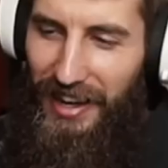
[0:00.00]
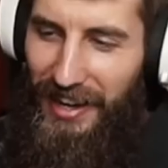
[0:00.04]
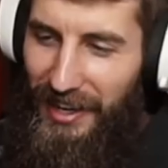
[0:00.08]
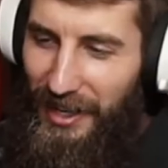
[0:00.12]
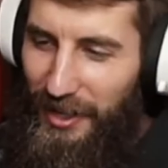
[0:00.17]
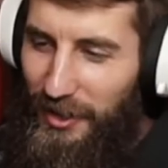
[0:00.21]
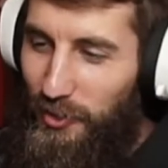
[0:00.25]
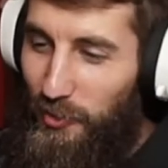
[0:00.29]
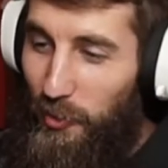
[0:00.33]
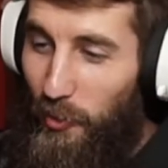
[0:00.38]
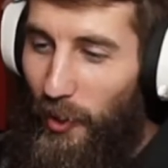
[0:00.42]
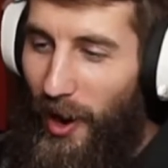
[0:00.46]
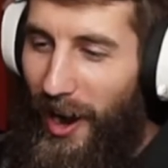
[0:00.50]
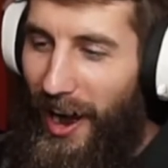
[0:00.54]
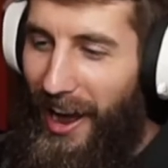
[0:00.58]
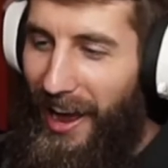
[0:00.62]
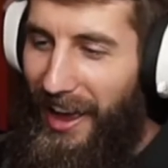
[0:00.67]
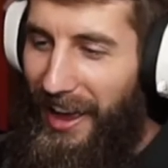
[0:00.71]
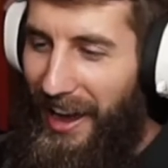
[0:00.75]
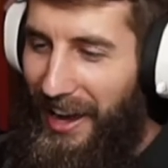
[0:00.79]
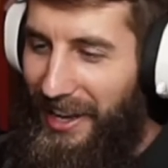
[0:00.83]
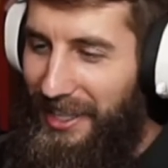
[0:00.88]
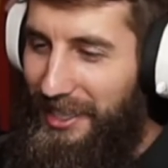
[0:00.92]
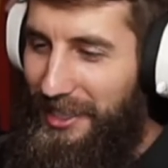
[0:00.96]
and it is
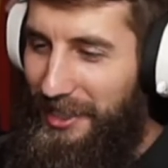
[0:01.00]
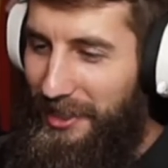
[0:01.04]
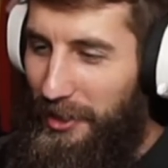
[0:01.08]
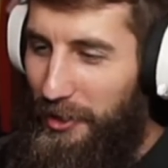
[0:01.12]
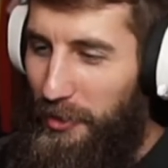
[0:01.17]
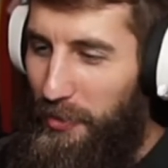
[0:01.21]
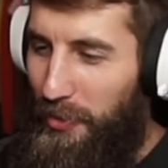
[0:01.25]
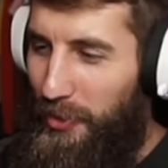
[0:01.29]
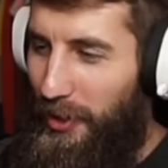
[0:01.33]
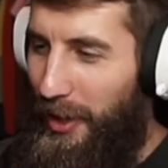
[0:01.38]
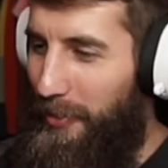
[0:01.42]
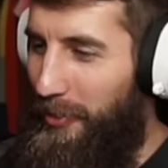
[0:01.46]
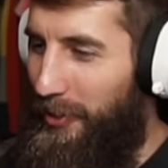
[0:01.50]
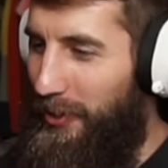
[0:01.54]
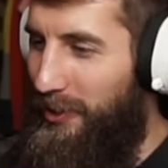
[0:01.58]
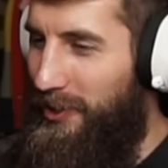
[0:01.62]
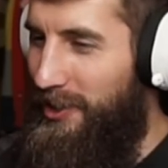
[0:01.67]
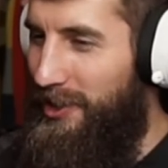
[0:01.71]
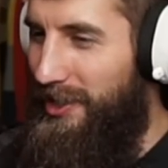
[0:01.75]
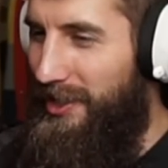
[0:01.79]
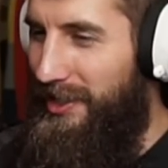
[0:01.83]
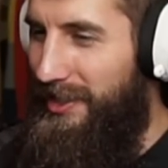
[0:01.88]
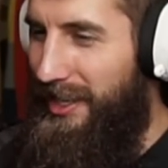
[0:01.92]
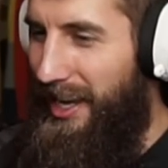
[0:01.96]
why I still play
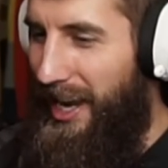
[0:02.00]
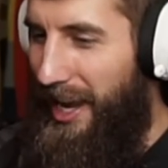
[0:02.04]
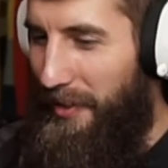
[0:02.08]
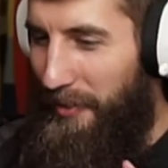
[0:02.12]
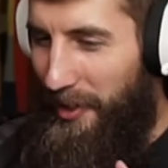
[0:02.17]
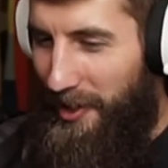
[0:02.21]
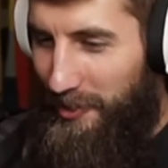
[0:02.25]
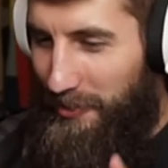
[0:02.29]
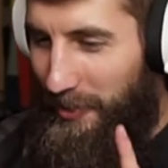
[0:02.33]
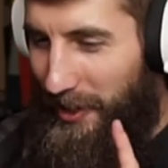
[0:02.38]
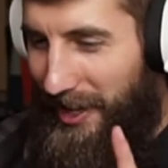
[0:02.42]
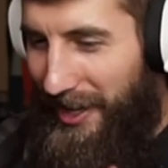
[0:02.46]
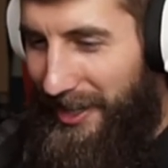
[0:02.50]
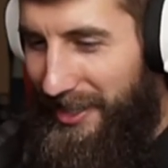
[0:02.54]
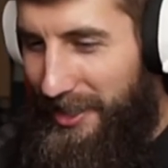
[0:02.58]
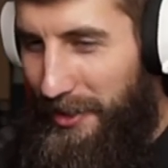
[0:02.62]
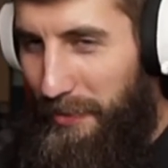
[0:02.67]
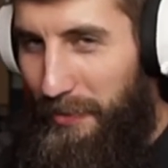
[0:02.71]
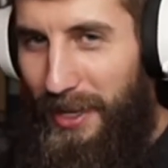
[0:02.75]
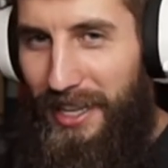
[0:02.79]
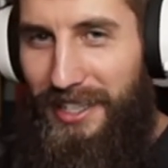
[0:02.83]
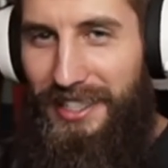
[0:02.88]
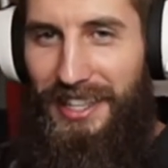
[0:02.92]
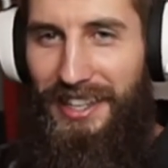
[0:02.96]
Bloons to this game. It's
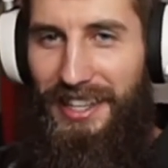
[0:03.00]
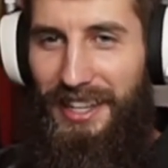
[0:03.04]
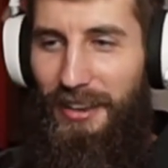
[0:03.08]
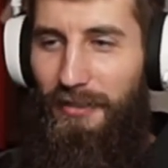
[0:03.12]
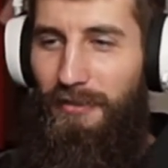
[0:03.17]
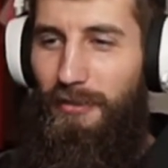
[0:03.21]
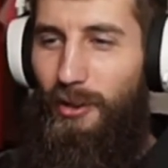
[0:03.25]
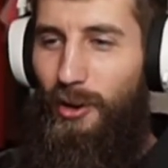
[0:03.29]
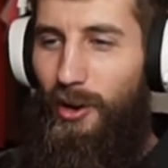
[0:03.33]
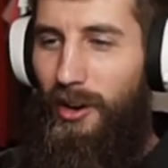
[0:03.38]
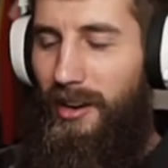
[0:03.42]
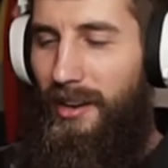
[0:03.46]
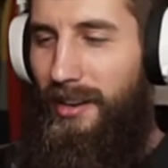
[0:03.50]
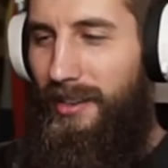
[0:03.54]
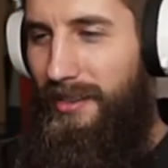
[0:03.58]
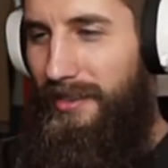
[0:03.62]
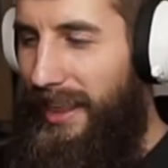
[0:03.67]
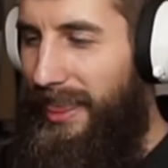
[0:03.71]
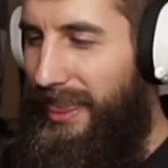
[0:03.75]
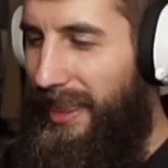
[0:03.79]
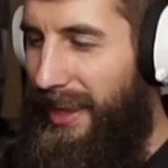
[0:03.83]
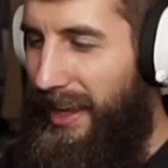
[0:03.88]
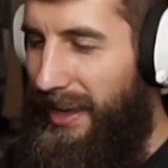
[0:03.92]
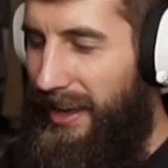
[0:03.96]
because of BTD4, and
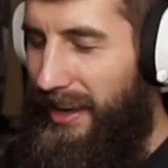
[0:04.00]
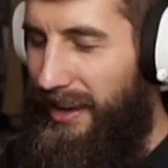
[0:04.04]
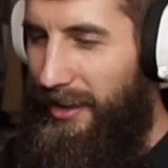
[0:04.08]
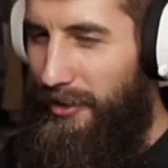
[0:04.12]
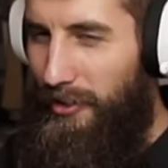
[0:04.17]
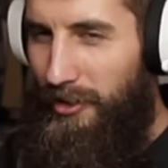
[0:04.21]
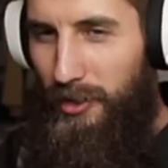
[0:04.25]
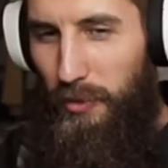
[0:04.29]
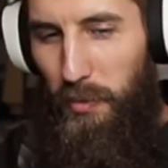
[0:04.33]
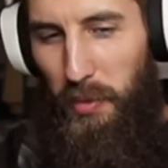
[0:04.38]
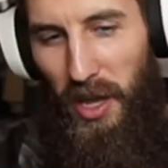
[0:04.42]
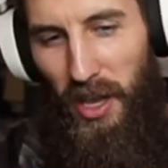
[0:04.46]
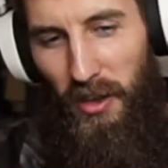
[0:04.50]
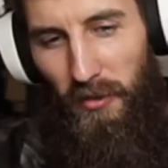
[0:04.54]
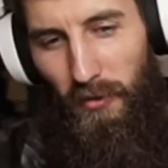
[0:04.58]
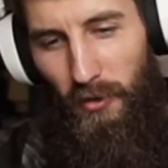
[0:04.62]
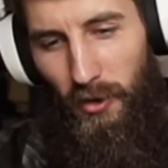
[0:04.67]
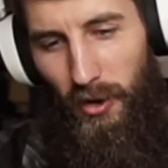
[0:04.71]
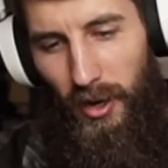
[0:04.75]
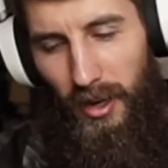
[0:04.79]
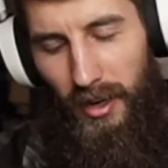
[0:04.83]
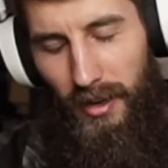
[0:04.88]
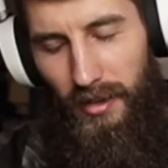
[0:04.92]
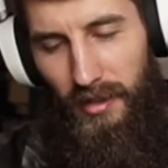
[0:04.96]
I think you had to pay
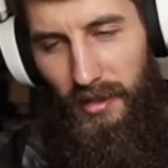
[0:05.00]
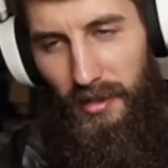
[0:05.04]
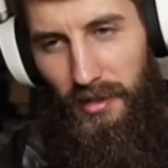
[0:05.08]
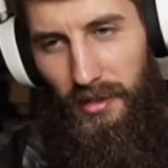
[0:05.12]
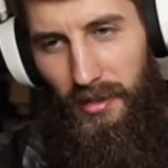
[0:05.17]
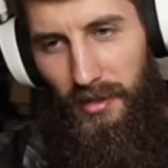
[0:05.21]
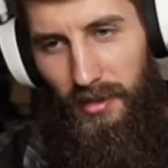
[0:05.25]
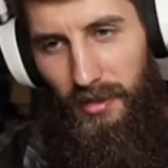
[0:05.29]
for it.